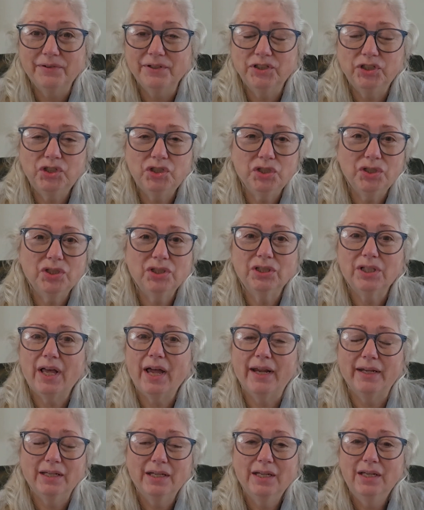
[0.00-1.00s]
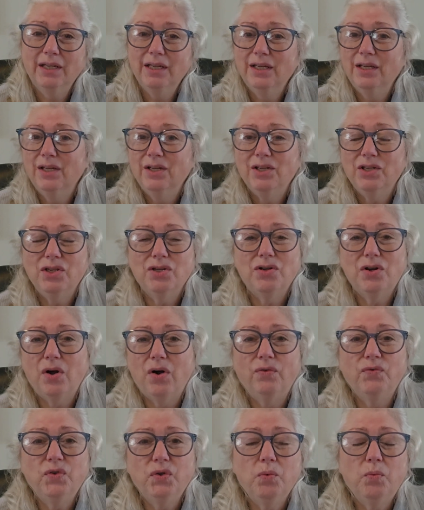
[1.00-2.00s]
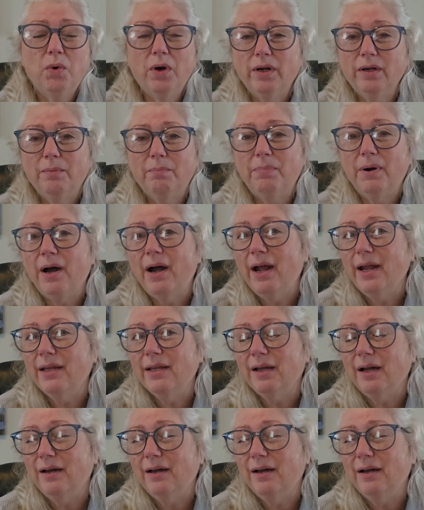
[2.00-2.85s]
It's just like, if you want to buy